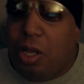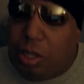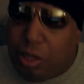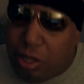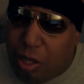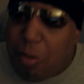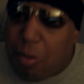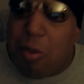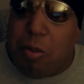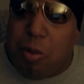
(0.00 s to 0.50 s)

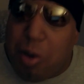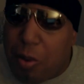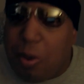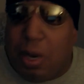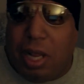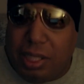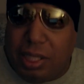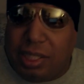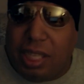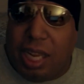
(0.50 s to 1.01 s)
Some people know
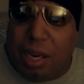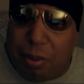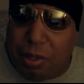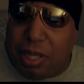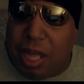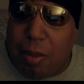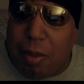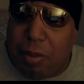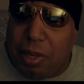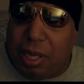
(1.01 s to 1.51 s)
when I say
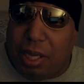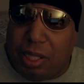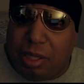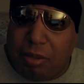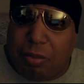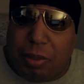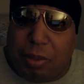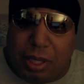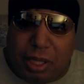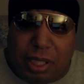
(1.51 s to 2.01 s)
what that
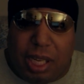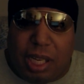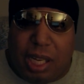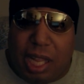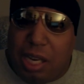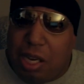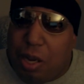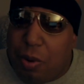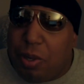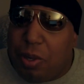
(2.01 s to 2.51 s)
means, but man,
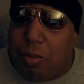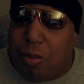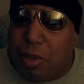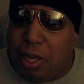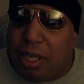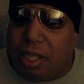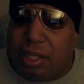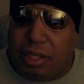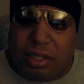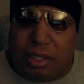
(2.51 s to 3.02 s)
they know what it
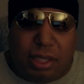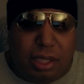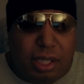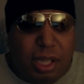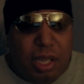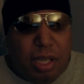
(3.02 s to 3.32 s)
means.